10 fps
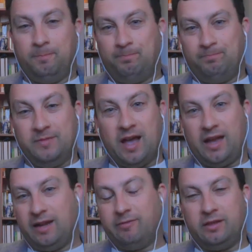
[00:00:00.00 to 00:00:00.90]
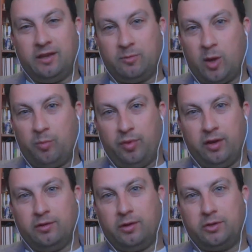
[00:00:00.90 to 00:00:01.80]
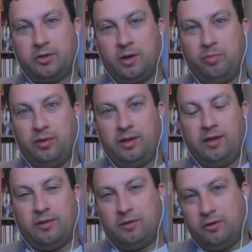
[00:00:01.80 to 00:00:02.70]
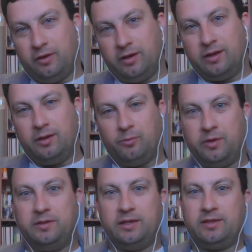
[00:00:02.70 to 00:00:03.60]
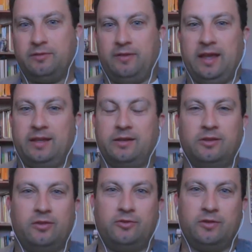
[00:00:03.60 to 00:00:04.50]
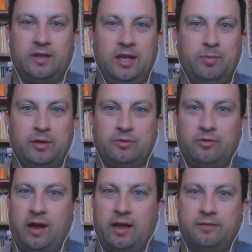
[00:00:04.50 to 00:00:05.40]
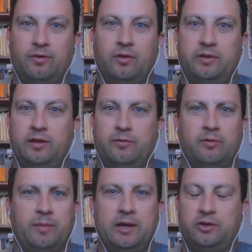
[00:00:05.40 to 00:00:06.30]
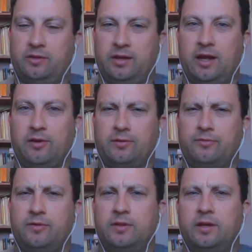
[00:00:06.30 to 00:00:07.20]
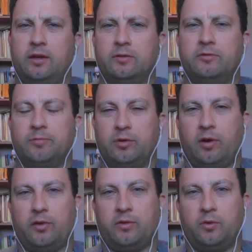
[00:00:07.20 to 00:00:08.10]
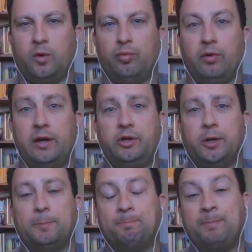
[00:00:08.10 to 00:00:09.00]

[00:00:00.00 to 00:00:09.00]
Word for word: not everything about being a large company is good, and one disadvantage is just keeping track of all the information that has to fit together from across the corporation.